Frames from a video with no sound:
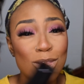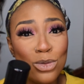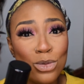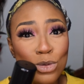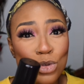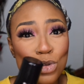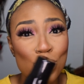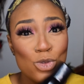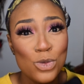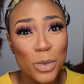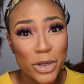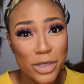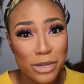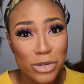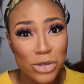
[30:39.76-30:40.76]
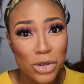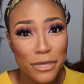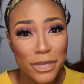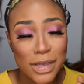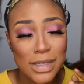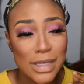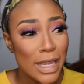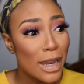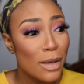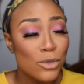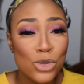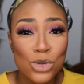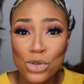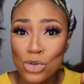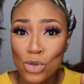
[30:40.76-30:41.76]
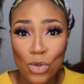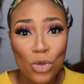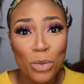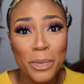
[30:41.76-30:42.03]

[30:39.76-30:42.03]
through 2 bottles of this, and I'm so